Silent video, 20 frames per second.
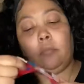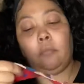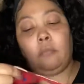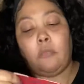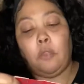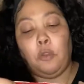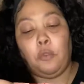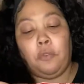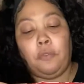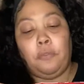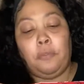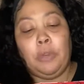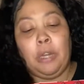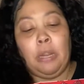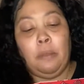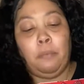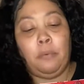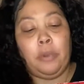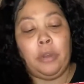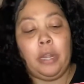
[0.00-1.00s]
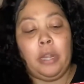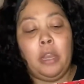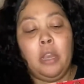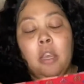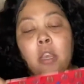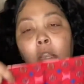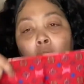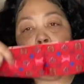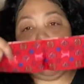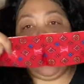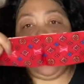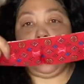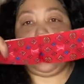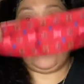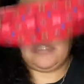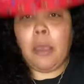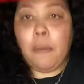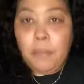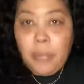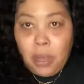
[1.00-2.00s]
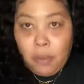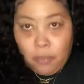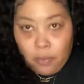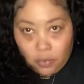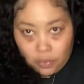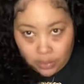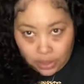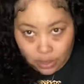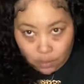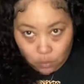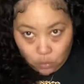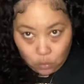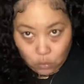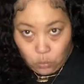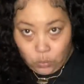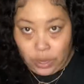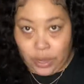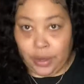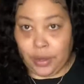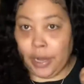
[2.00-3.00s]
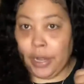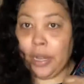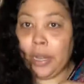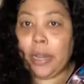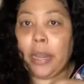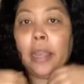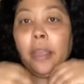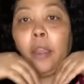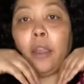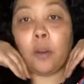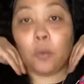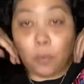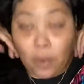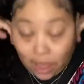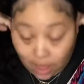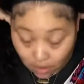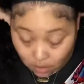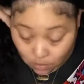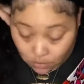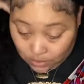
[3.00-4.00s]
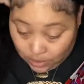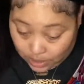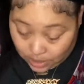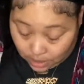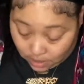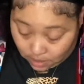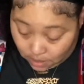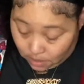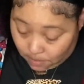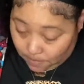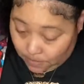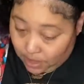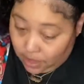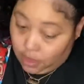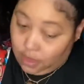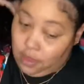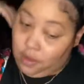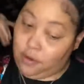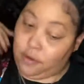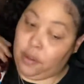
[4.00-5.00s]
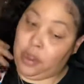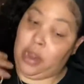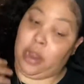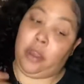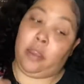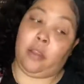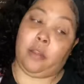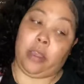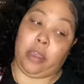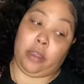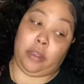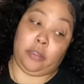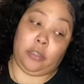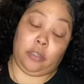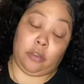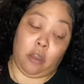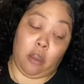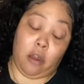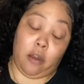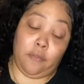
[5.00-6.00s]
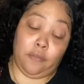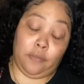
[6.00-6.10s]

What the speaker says: graffiti print. So some people, they will wear it like around their neck like a scarf,